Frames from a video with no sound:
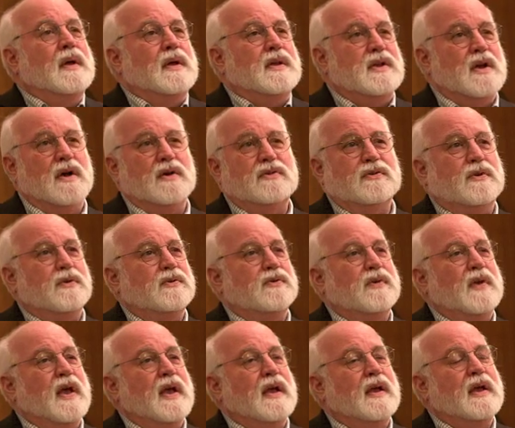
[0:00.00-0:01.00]
Youngster
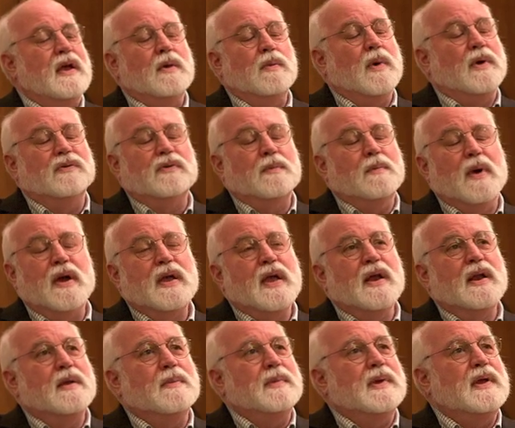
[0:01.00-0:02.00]
saying, he wasn't my
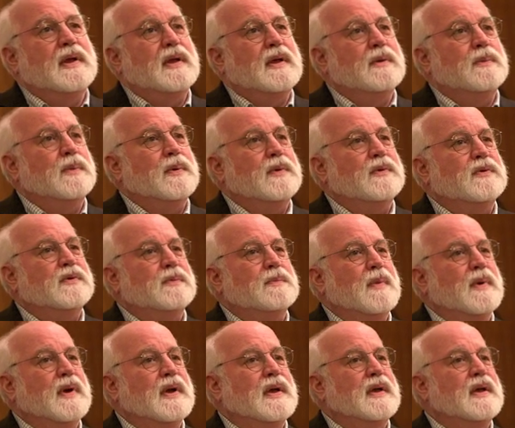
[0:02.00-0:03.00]
enemy, he was
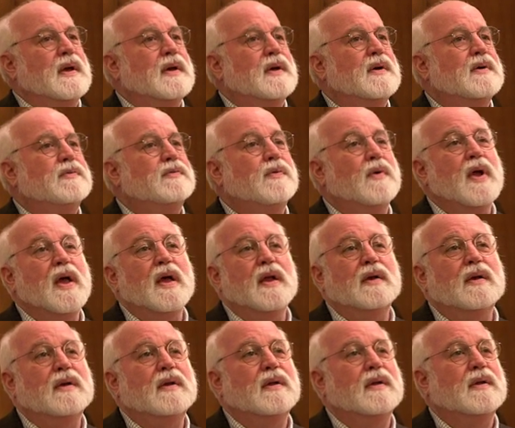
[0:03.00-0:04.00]
my
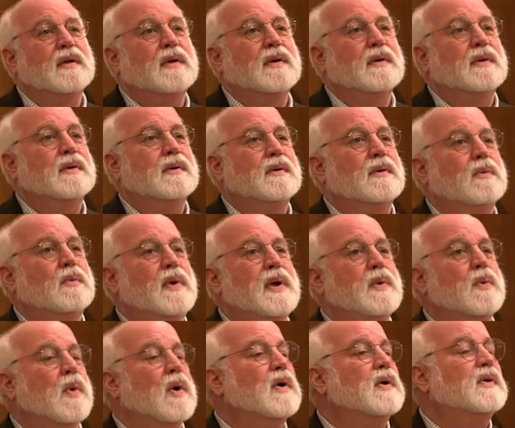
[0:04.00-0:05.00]
friend, we
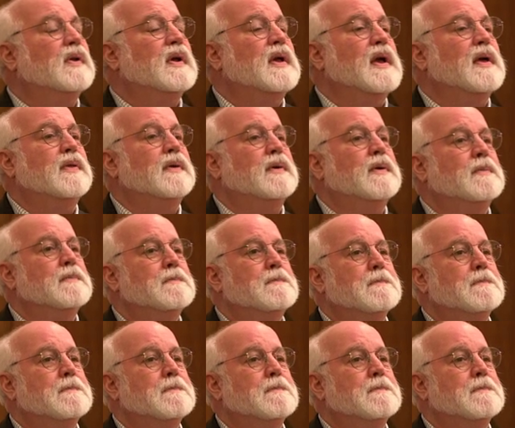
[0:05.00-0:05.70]
worked together.